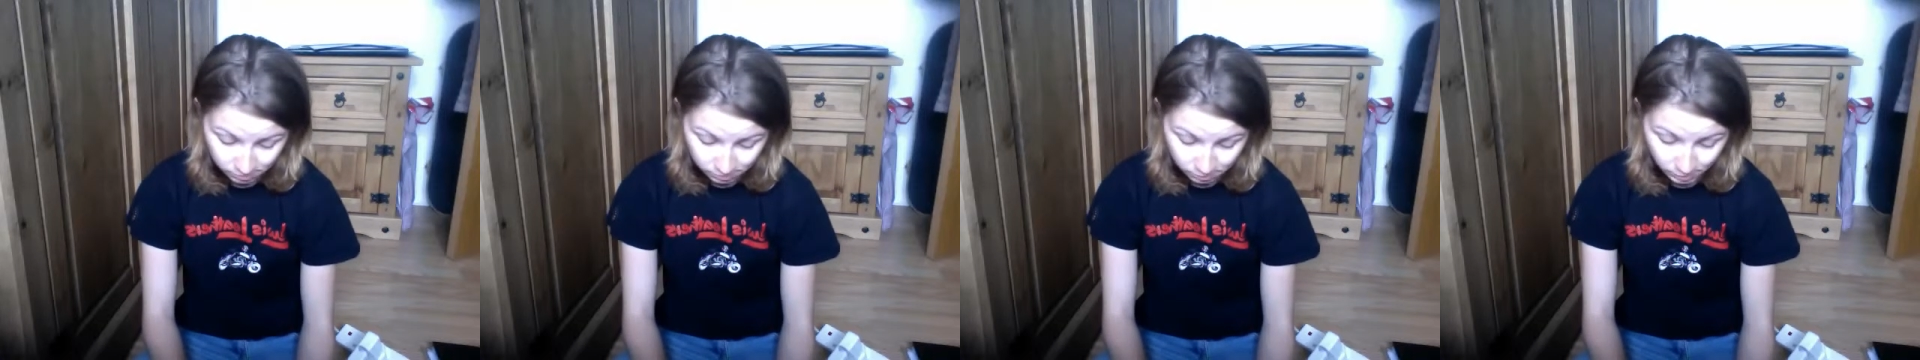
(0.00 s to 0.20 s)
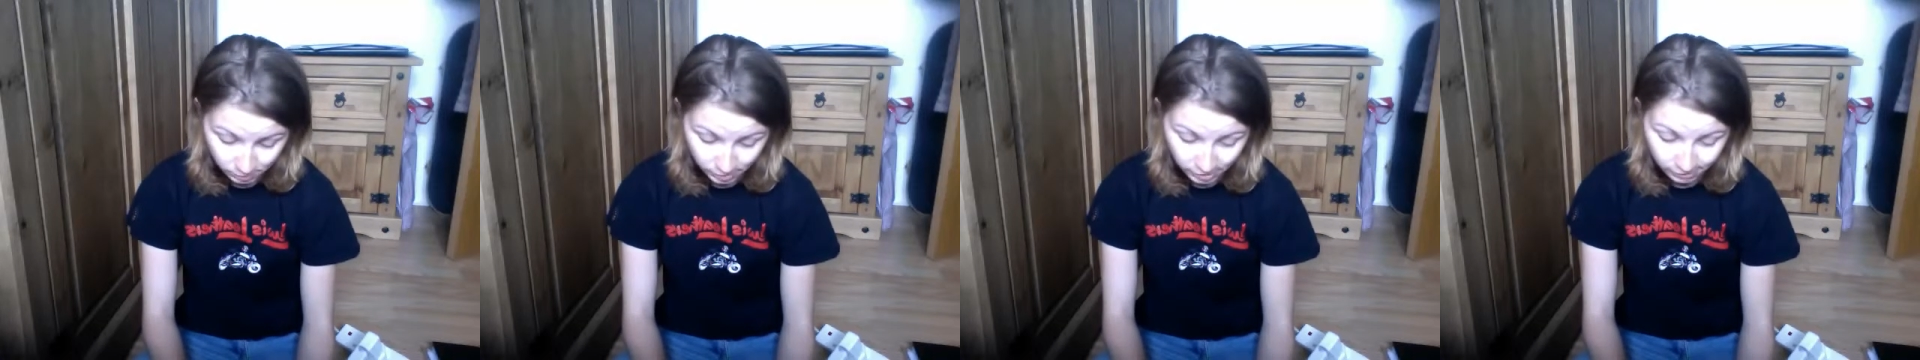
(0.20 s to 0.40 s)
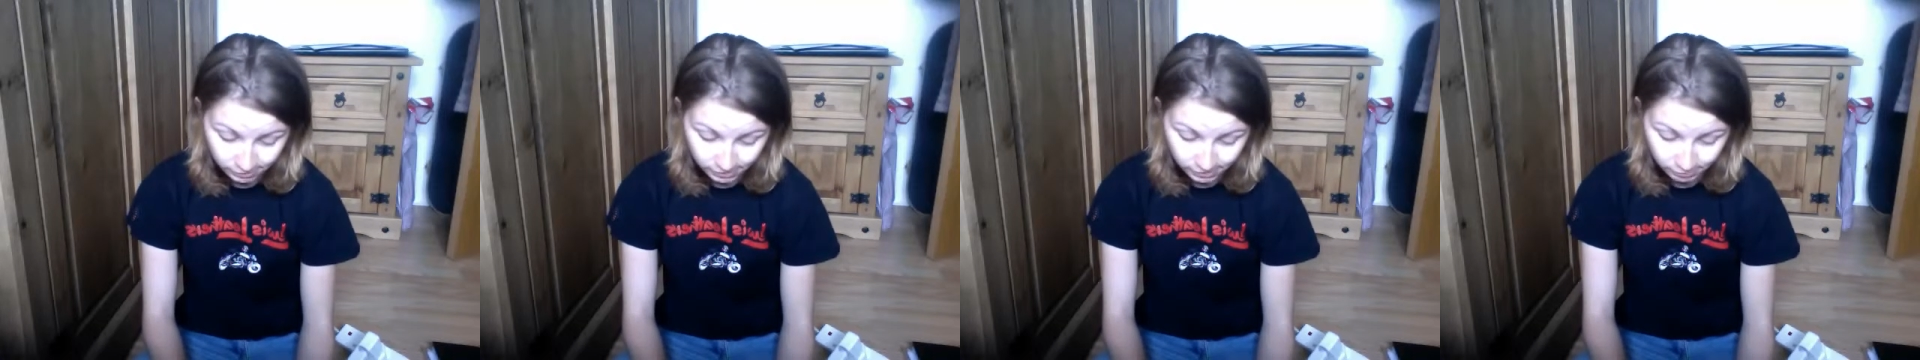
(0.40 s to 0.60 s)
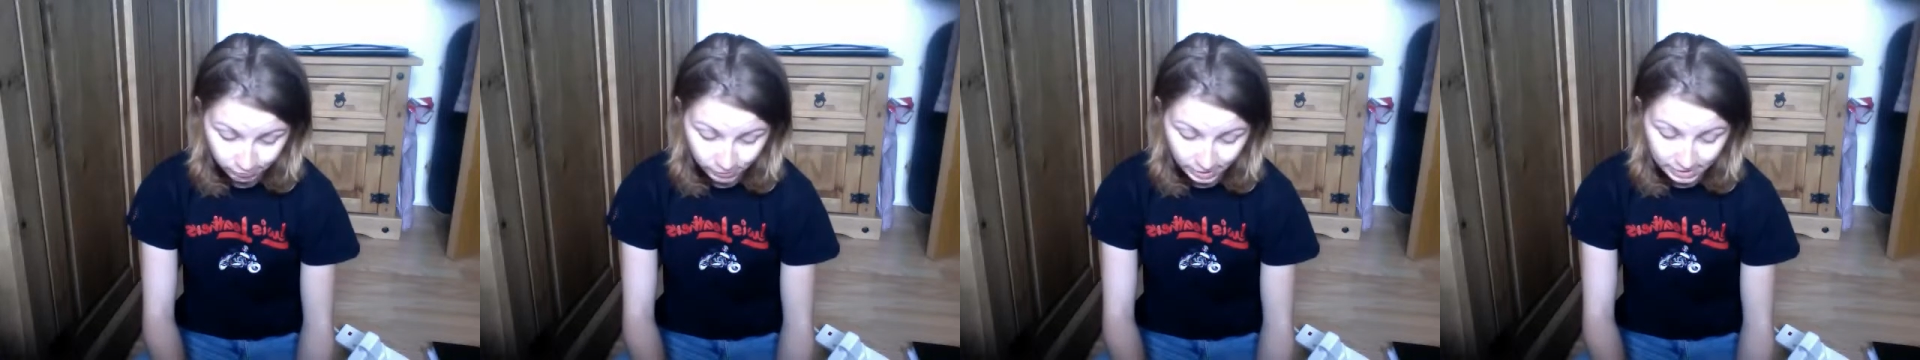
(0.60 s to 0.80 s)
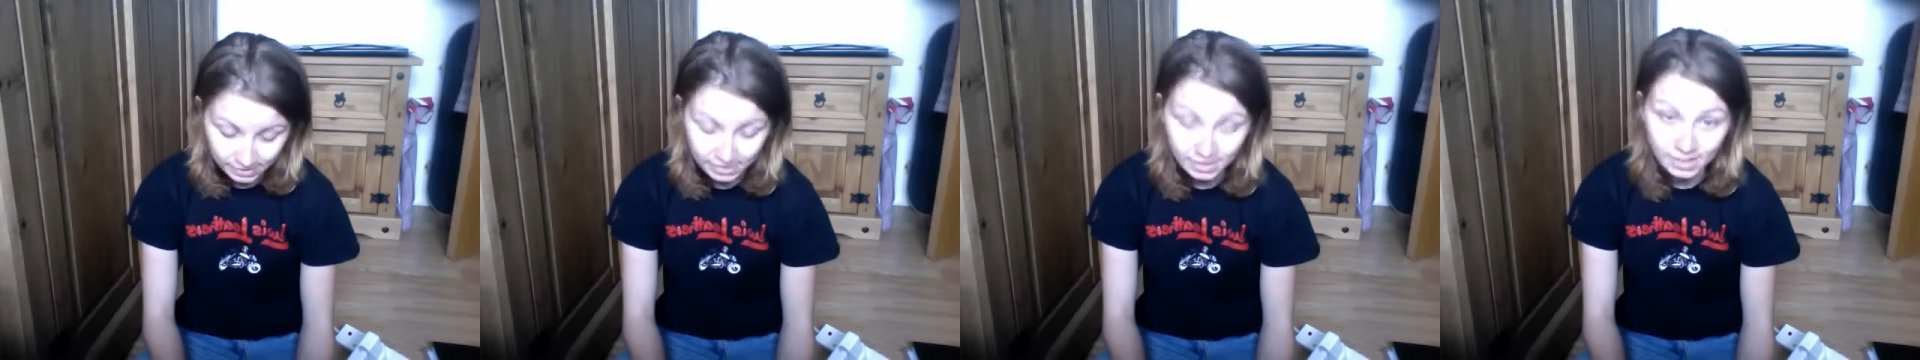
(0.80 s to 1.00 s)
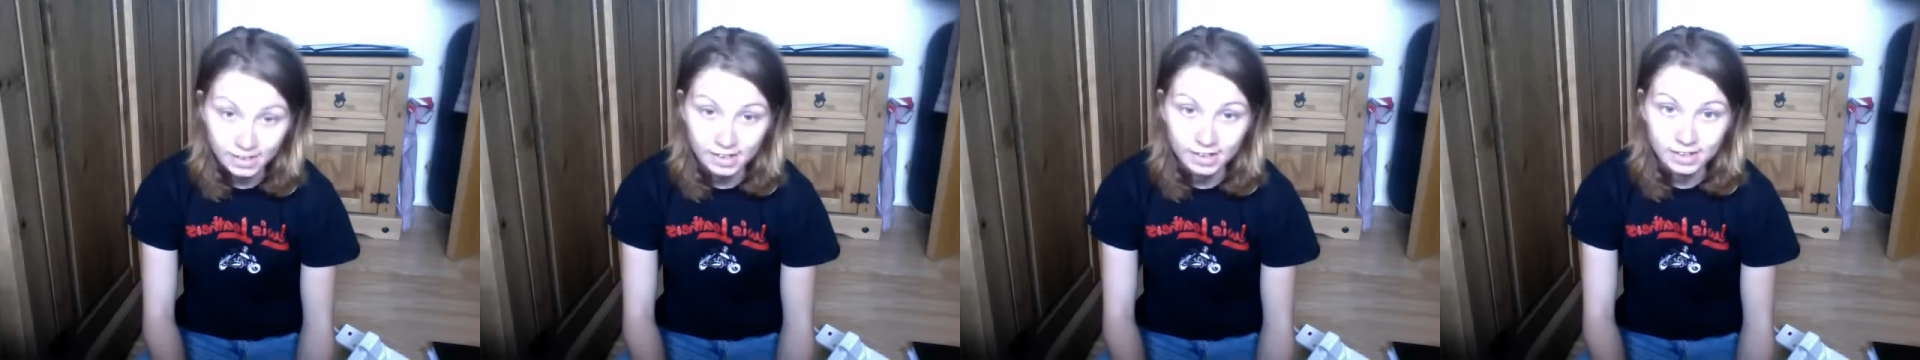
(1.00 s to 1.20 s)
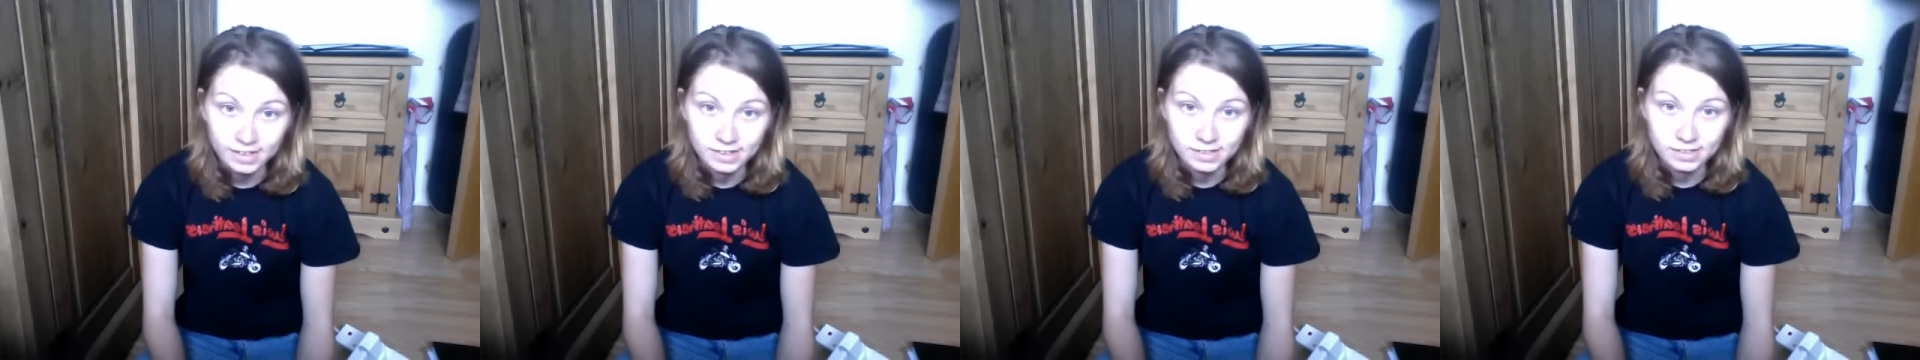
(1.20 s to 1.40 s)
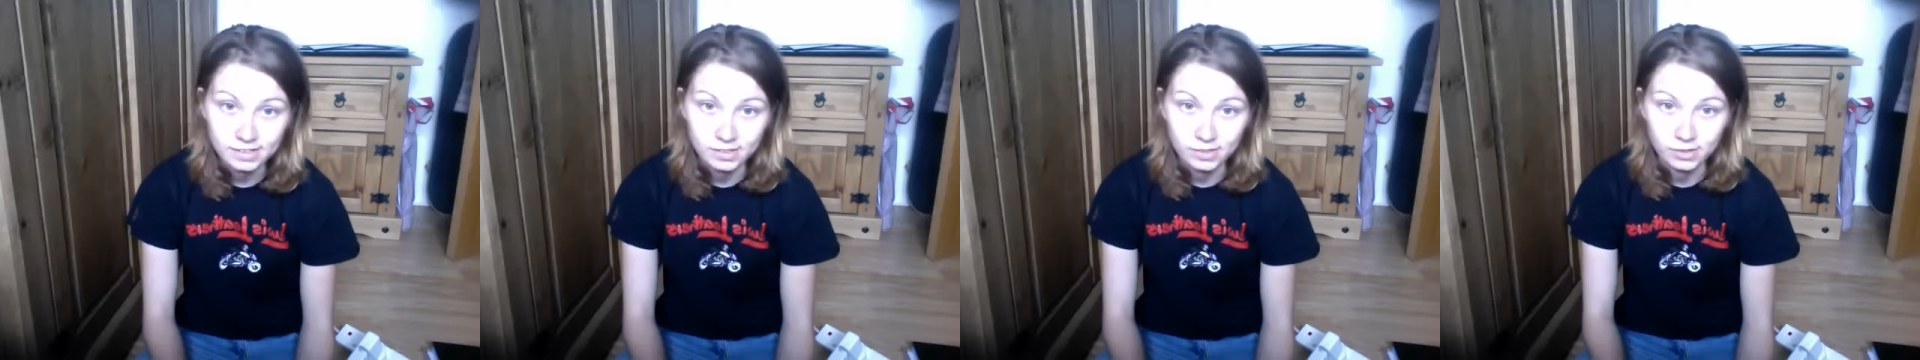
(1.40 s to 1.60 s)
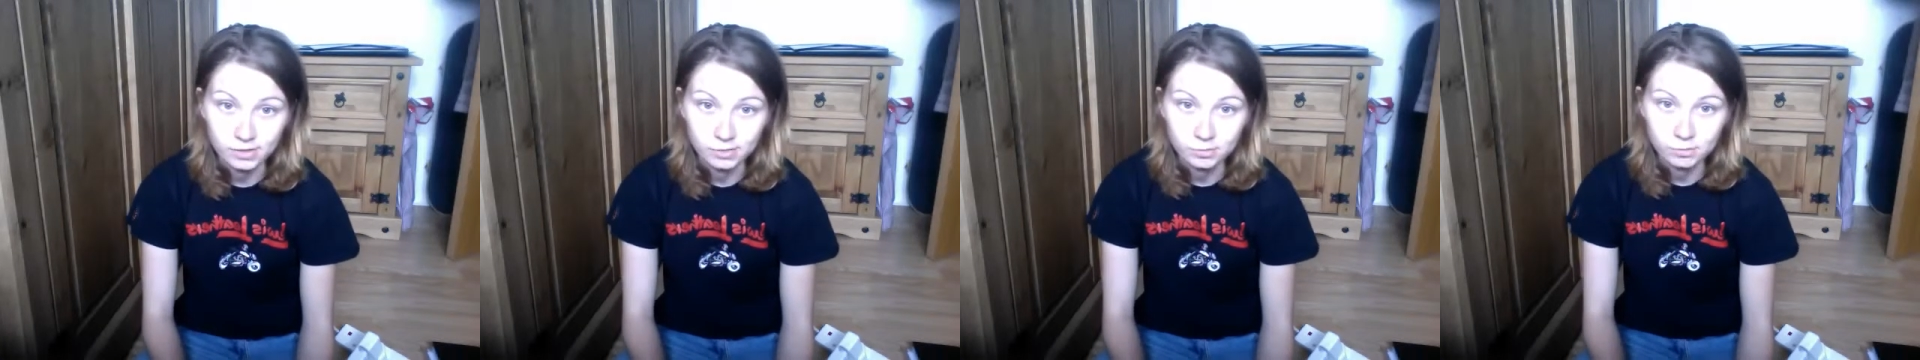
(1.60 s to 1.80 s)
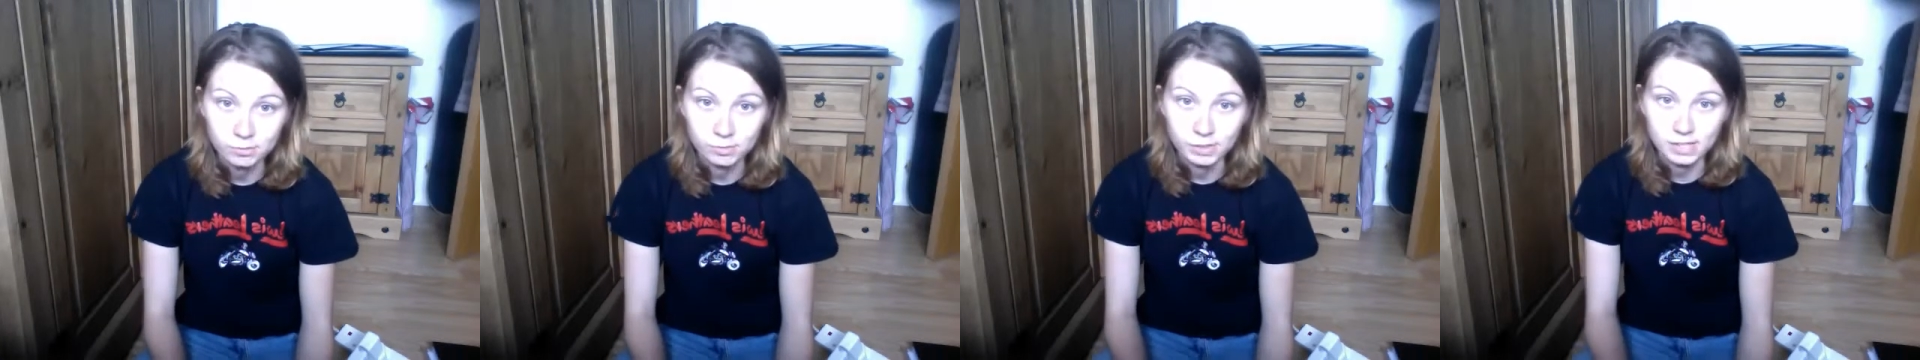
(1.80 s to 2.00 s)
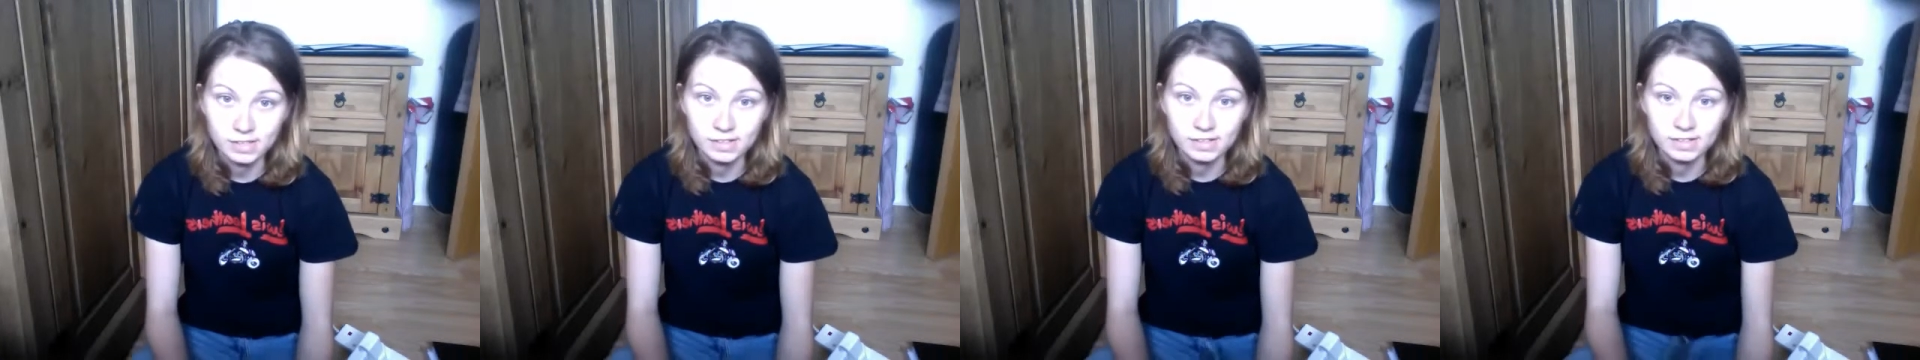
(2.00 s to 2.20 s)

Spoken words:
Perfect red hair, big